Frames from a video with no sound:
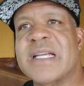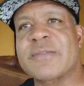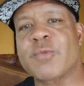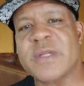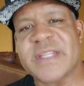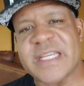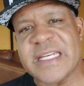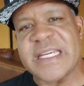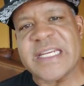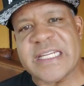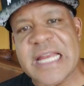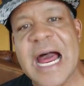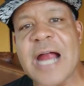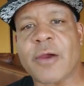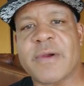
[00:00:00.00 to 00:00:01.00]
within
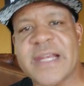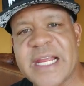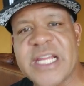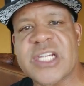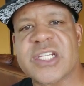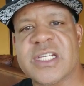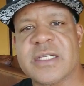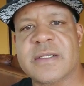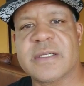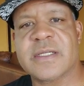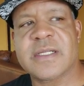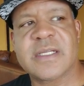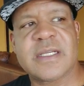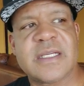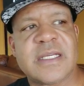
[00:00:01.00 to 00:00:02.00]
indoctrination,
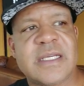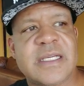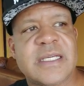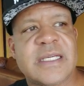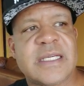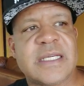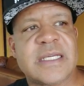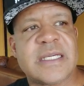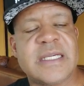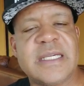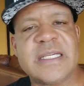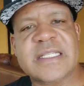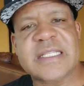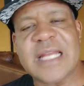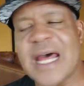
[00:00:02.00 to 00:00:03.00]

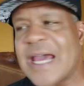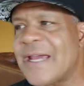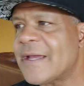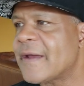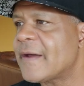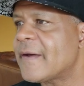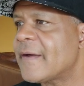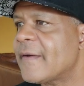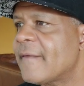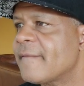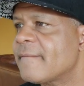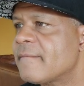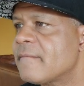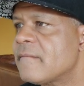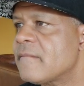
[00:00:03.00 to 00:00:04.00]
it's like,
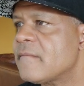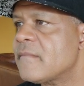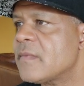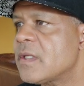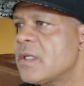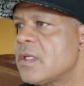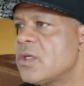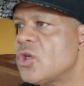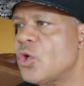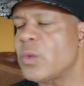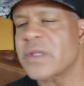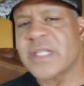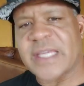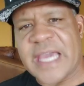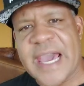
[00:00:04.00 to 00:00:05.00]
you know,
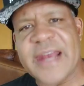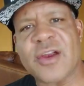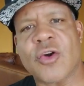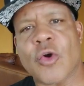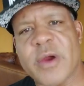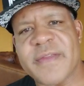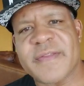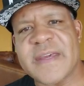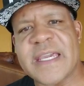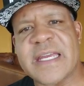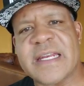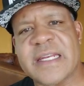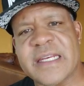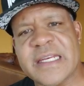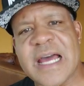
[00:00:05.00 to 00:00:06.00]
with the category
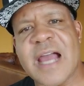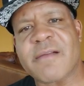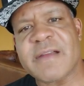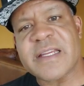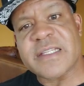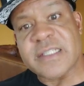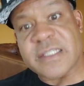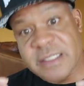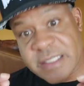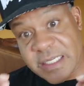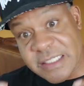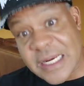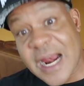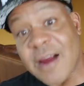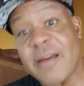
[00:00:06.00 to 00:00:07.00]
thinking and
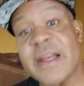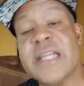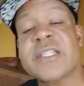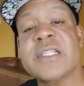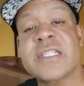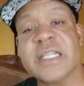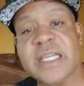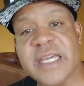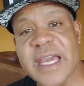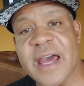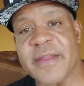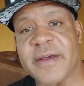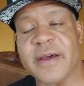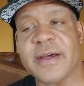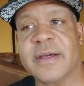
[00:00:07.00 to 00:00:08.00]
indoctrination
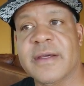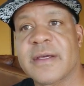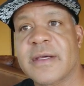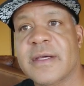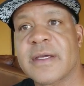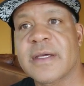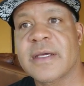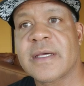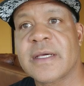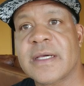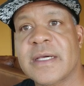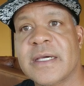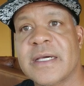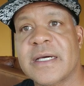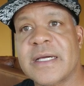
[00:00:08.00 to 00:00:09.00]
together,
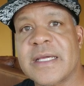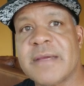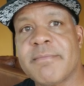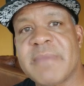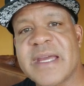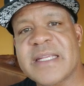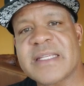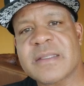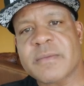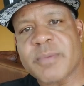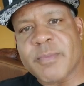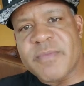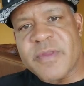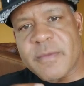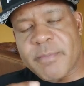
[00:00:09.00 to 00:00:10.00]
it makes
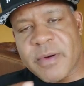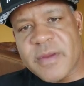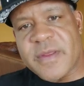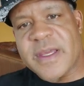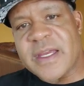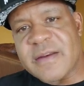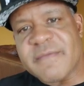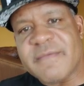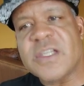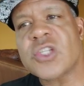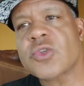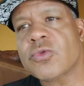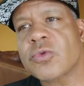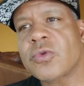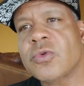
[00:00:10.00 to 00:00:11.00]
the
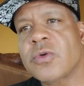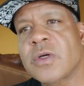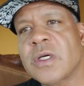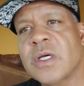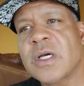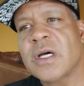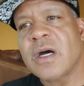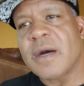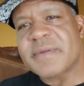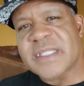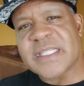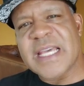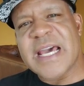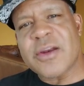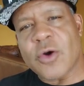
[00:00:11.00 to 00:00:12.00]
individual
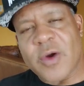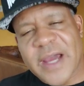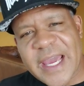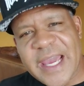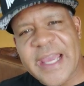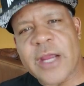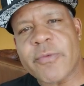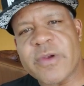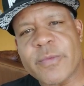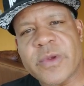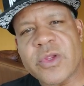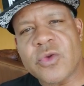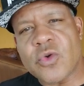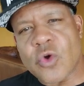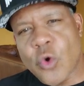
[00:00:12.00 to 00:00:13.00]
upset or angry
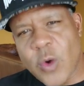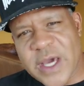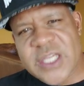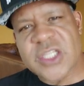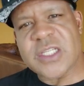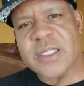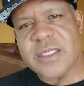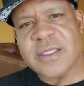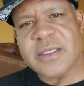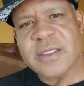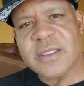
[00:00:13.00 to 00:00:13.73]
when you question